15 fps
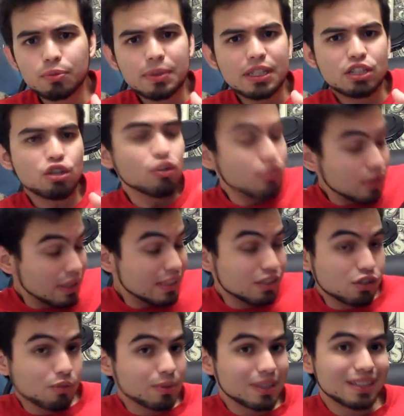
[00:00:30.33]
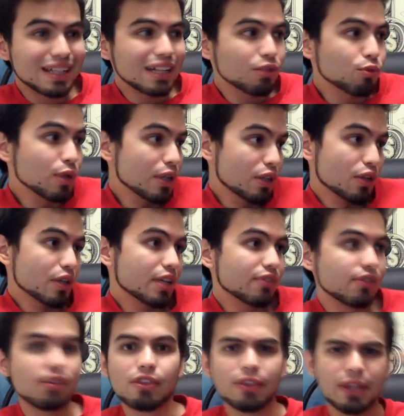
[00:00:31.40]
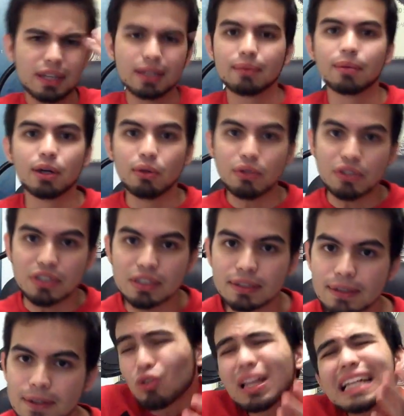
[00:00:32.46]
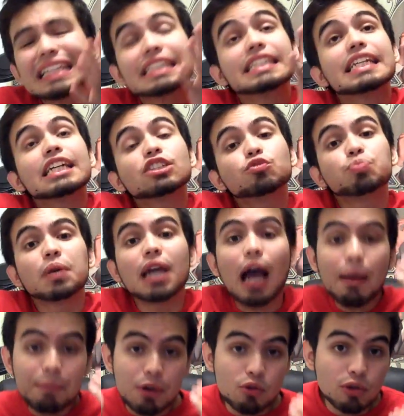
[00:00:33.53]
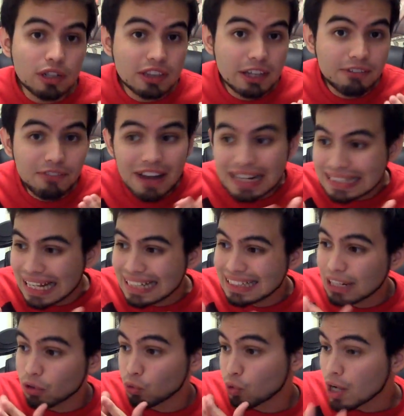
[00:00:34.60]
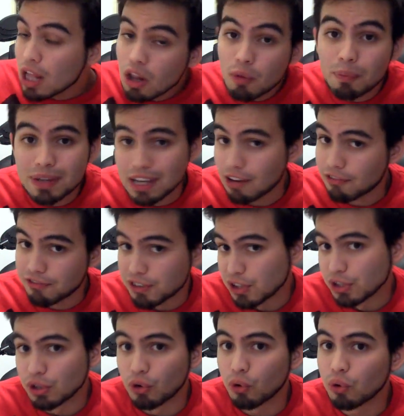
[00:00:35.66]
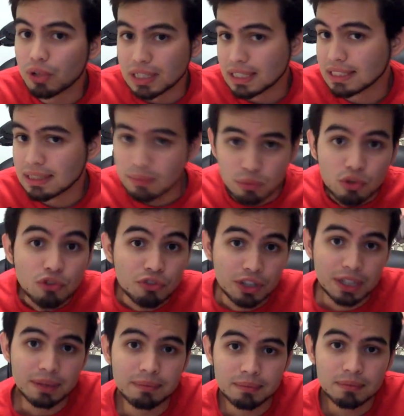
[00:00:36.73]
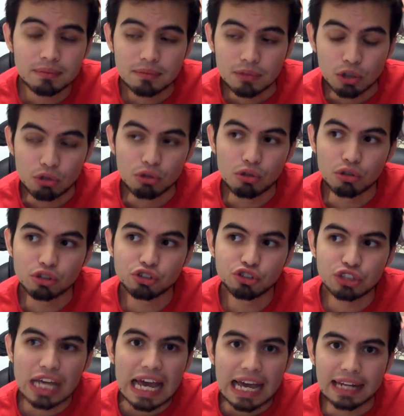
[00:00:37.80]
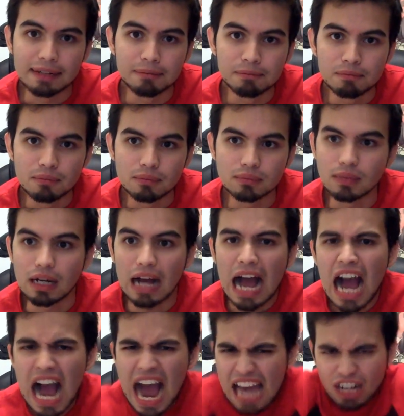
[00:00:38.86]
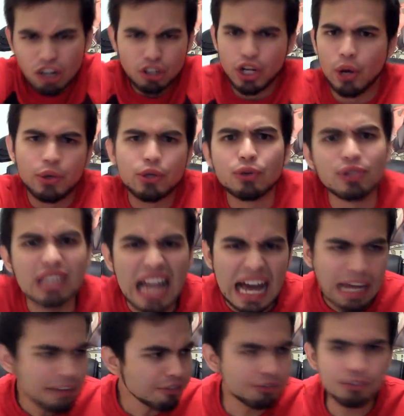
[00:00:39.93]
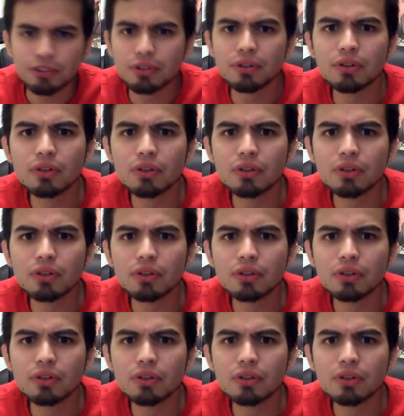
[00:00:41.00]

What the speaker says: could be totally something that we're not even thinking about. So let's just be happy with the fact that there will be a funeral in the movie. Or sad. I don't know your life!